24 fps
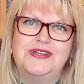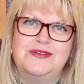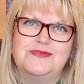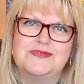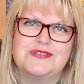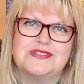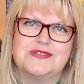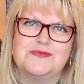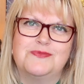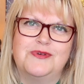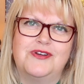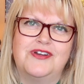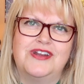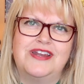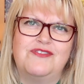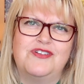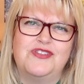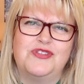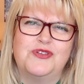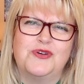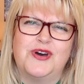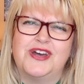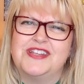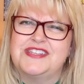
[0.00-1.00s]
It was somewhere I never
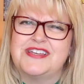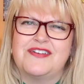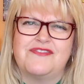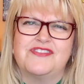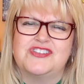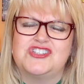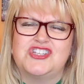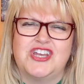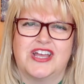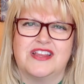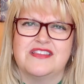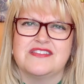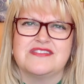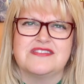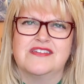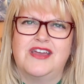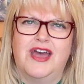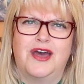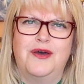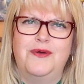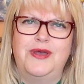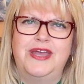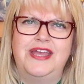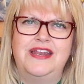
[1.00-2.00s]
thought I'd have the chance of
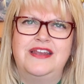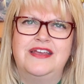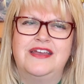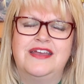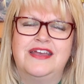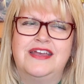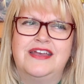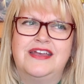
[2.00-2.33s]
going.